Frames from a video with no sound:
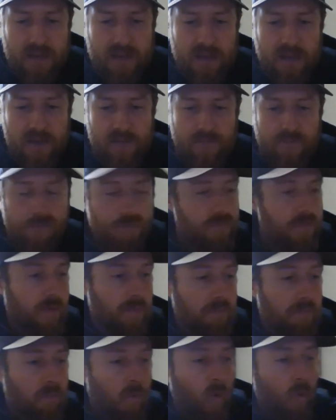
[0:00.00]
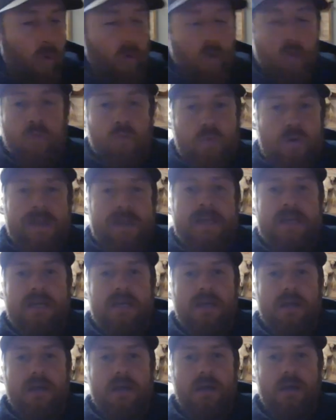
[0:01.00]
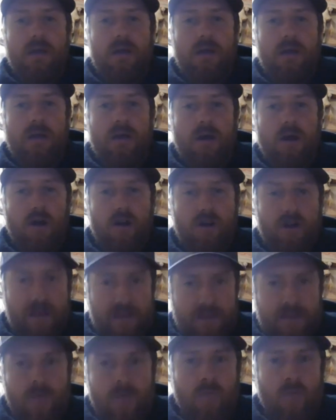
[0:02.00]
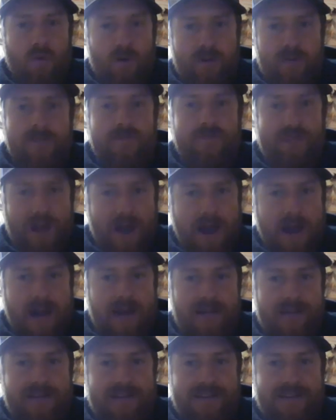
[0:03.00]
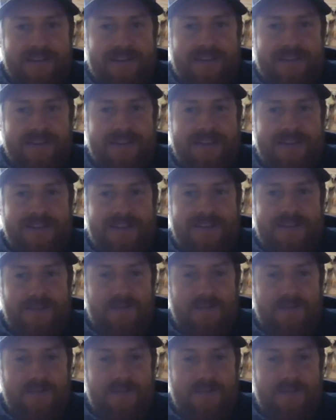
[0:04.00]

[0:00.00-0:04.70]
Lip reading: If the more we are in the Word of God, the